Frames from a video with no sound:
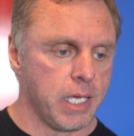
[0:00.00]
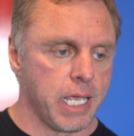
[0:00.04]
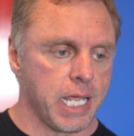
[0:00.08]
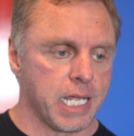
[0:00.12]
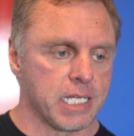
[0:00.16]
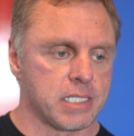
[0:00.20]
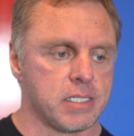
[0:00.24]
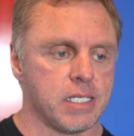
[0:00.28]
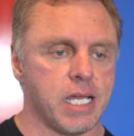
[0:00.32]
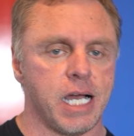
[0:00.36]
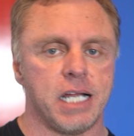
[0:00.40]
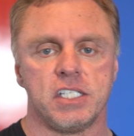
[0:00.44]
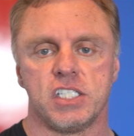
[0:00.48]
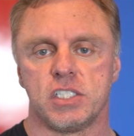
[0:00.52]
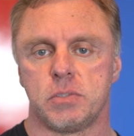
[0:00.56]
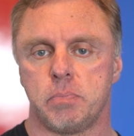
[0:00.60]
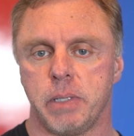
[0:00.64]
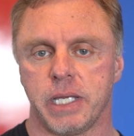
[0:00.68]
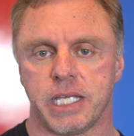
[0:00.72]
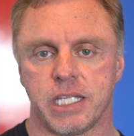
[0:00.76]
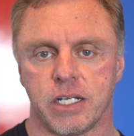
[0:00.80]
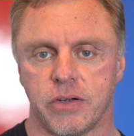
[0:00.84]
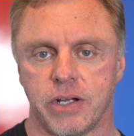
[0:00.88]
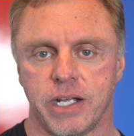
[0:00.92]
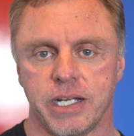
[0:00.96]
it's not just
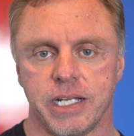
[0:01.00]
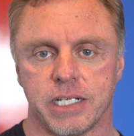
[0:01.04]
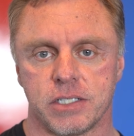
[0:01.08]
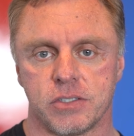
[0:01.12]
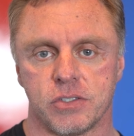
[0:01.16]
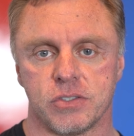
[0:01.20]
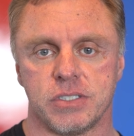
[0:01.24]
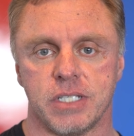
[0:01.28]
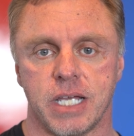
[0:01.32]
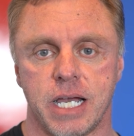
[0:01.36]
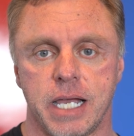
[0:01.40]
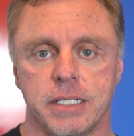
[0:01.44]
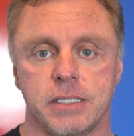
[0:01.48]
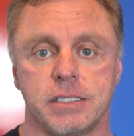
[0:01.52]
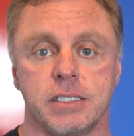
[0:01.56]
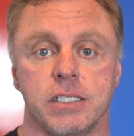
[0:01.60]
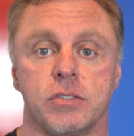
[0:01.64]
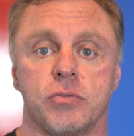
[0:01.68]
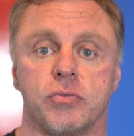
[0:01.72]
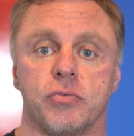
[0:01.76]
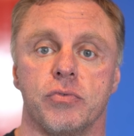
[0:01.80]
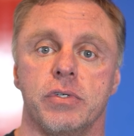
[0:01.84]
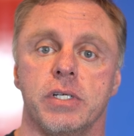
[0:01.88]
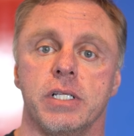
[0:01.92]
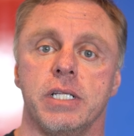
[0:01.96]
picking the right exercises,
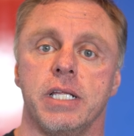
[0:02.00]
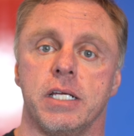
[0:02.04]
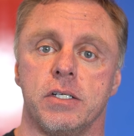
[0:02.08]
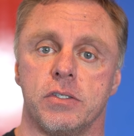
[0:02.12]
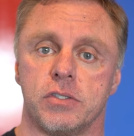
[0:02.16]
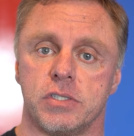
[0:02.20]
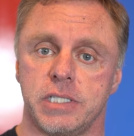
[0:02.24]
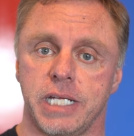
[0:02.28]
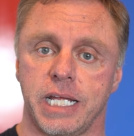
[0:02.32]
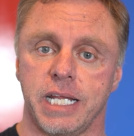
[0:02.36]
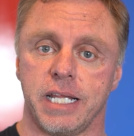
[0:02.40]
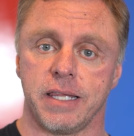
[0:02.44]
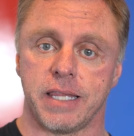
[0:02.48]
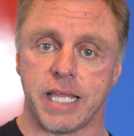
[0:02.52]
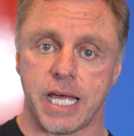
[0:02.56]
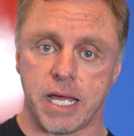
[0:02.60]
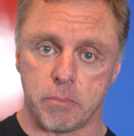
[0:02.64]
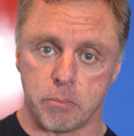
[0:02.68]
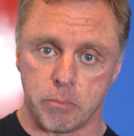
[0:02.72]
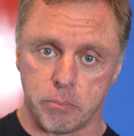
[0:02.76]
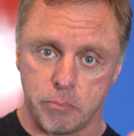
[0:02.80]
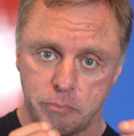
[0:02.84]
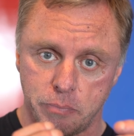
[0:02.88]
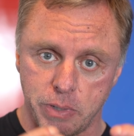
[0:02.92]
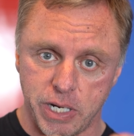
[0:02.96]
it's really understanding
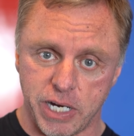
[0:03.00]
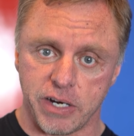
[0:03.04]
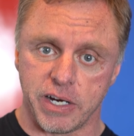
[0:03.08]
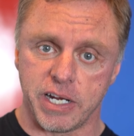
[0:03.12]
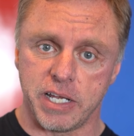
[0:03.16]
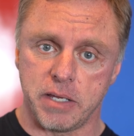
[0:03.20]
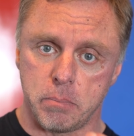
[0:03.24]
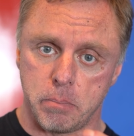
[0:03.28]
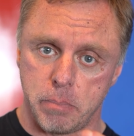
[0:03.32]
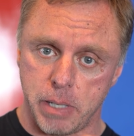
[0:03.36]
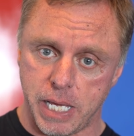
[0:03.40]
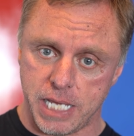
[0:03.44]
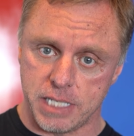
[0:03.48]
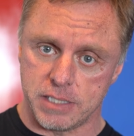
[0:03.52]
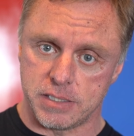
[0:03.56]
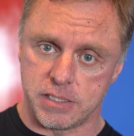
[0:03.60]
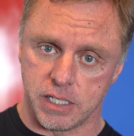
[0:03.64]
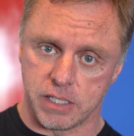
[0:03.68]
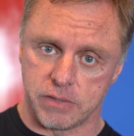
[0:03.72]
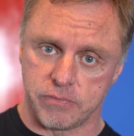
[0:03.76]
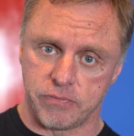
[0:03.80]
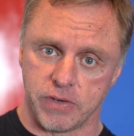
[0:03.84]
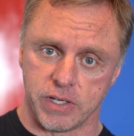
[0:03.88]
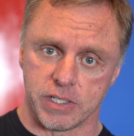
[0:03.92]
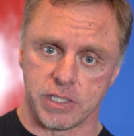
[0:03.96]
that very
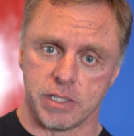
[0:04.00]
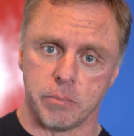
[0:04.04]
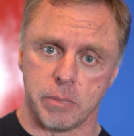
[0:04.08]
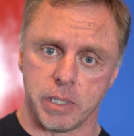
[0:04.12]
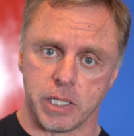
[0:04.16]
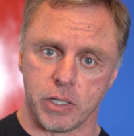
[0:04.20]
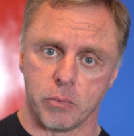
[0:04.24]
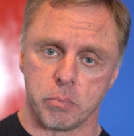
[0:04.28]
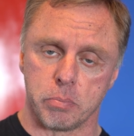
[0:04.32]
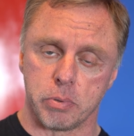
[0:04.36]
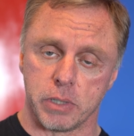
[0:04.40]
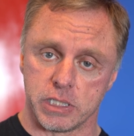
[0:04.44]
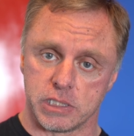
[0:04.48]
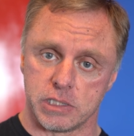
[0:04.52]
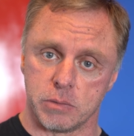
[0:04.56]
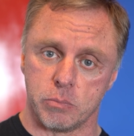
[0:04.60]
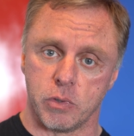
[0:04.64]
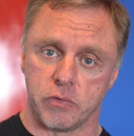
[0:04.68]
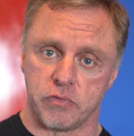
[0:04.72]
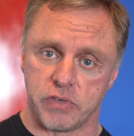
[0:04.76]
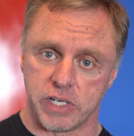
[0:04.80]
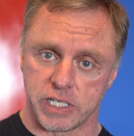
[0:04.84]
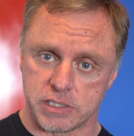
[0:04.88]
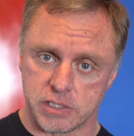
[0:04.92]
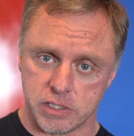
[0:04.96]
basic fundamental
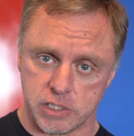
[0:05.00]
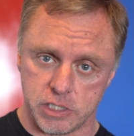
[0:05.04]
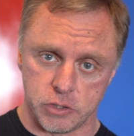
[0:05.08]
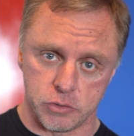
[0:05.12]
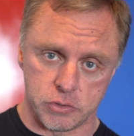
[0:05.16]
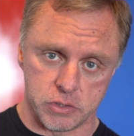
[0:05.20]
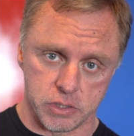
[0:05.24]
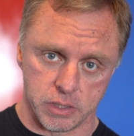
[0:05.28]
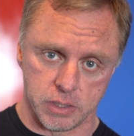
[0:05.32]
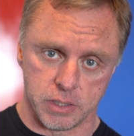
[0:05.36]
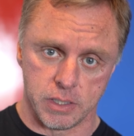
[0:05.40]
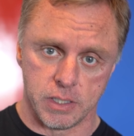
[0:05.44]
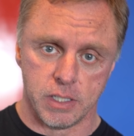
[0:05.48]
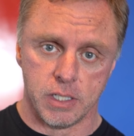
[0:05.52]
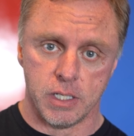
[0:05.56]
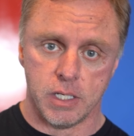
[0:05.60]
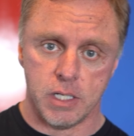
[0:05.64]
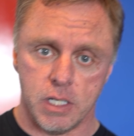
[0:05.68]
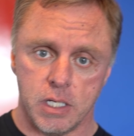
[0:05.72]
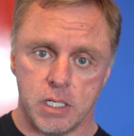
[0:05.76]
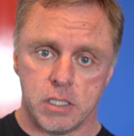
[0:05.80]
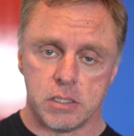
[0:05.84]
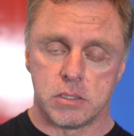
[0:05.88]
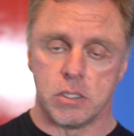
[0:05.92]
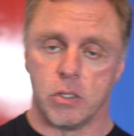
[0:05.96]
principle of execution.
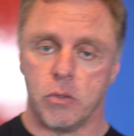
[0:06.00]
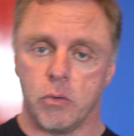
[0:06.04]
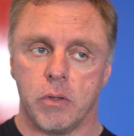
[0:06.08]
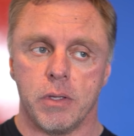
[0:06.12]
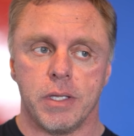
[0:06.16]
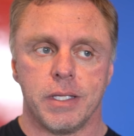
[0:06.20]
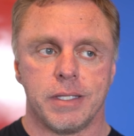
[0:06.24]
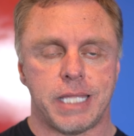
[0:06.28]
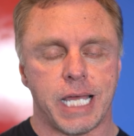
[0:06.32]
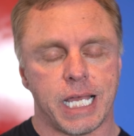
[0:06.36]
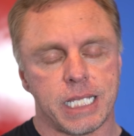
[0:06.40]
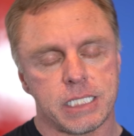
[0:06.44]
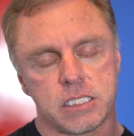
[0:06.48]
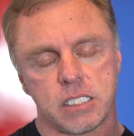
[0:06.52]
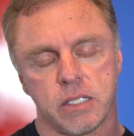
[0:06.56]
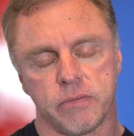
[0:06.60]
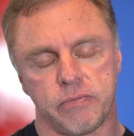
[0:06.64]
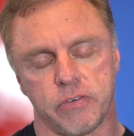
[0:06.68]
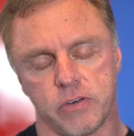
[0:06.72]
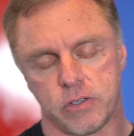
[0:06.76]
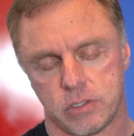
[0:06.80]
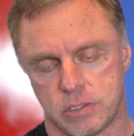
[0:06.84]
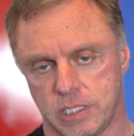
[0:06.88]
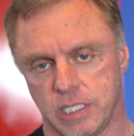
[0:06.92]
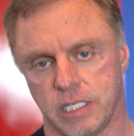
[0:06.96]
So that's the
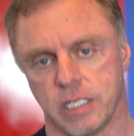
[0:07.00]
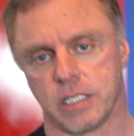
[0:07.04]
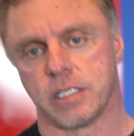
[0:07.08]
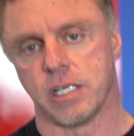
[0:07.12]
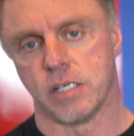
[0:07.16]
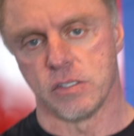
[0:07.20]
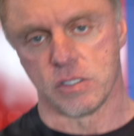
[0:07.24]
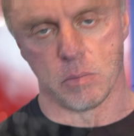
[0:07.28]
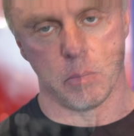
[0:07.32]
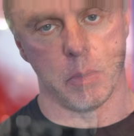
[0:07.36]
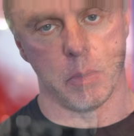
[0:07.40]
first thing that comes